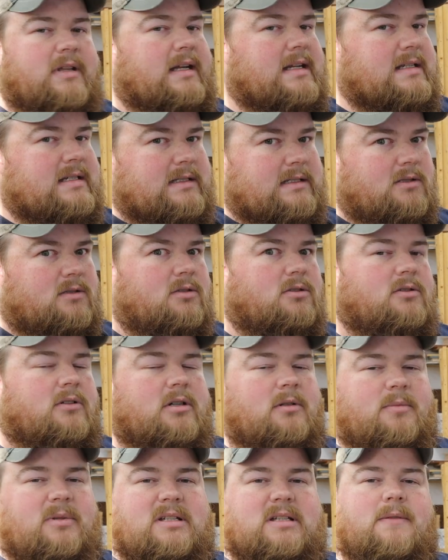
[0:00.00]
That is still
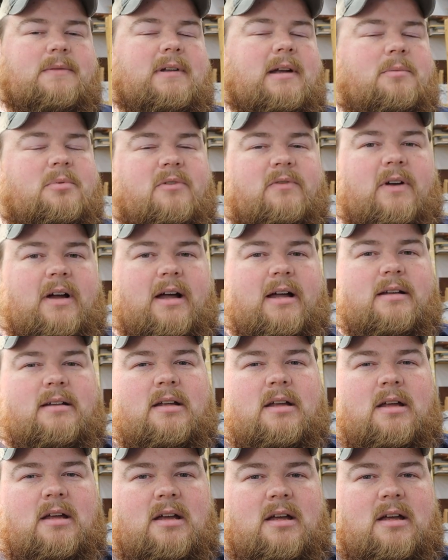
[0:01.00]
going to be something I provide.